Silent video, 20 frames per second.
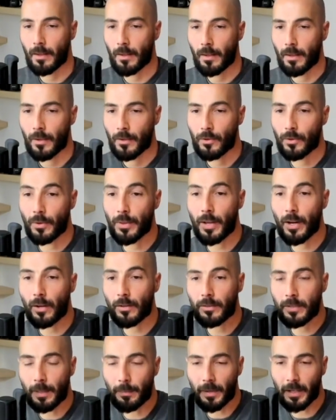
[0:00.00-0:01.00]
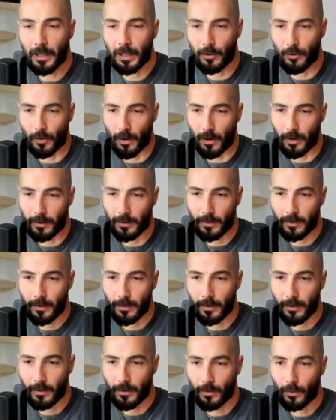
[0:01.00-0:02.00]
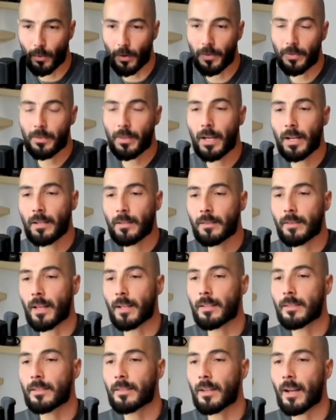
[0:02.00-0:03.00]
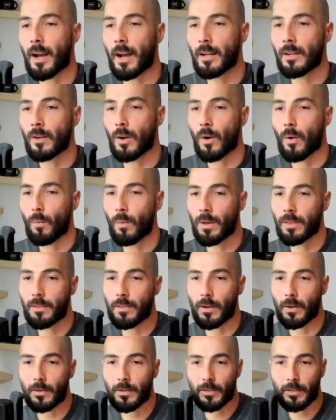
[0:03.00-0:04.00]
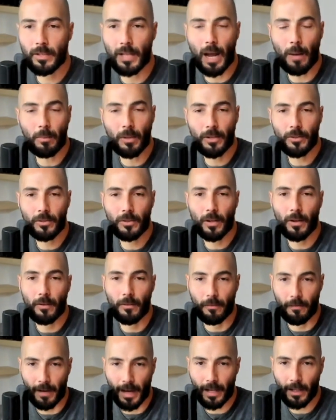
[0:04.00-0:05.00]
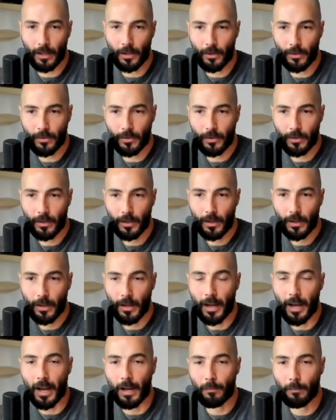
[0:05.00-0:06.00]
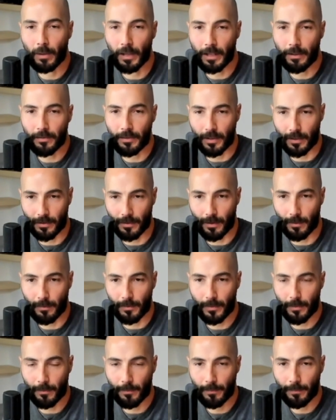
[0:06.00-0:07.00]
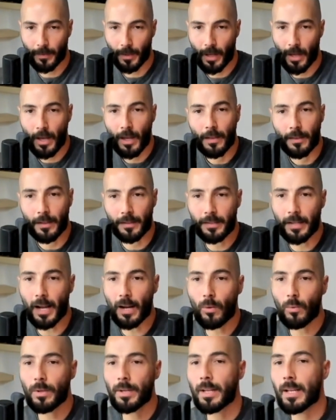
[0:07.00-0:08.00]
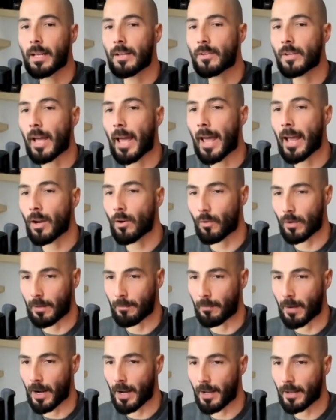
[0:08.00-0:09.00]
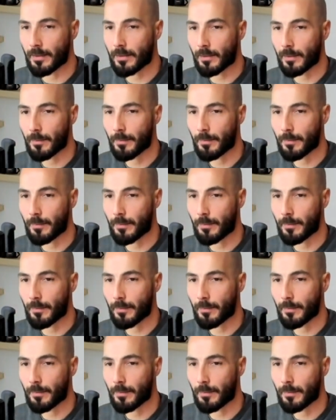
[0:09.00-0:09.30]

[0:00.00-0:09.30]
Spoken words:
So they are typically drawn toward things that side with their established values and belief systems. The second one is anchoring bias.